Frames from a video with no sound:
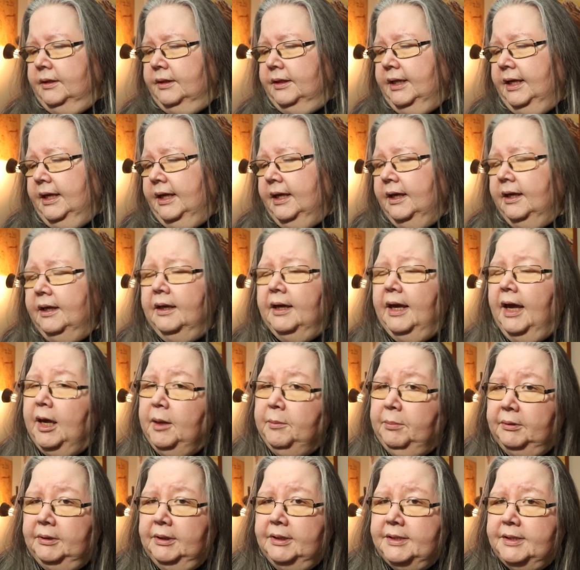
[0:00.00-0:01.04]
the
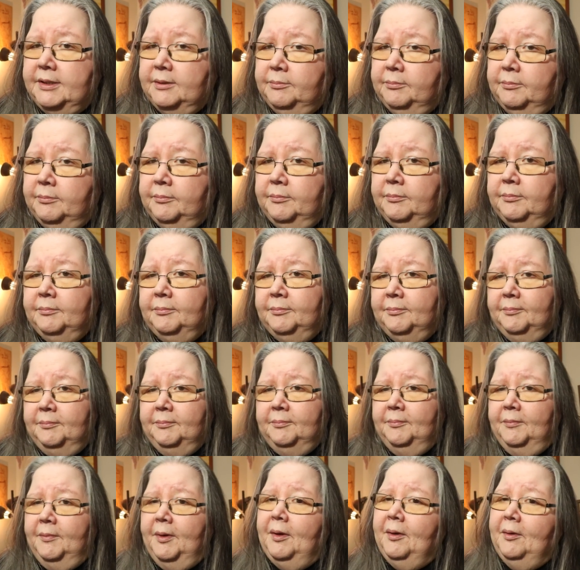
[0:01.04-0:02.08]
ableism
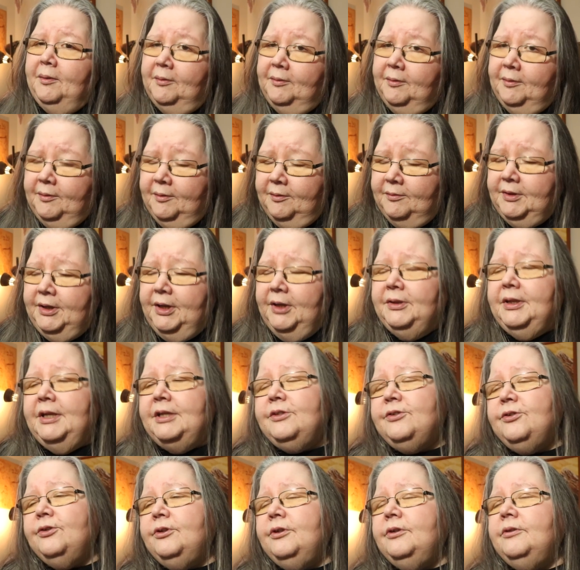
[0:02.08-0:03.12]
video that
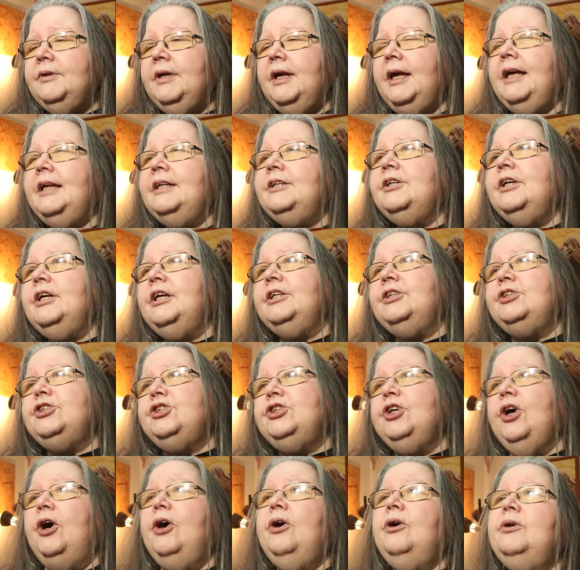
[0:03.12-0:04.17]
sort of it
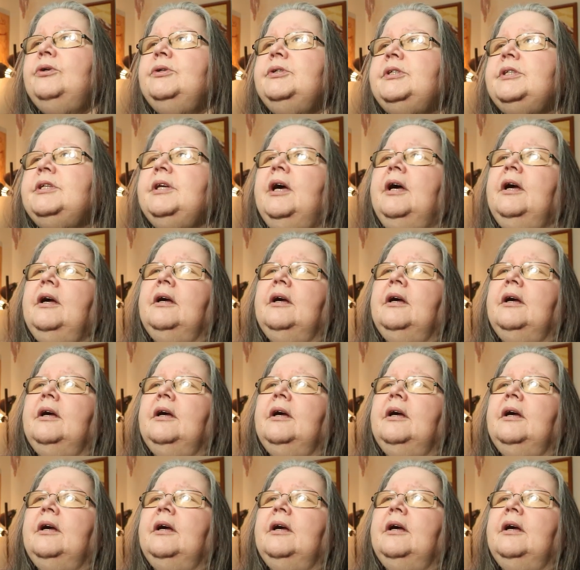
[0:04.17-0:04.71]
shows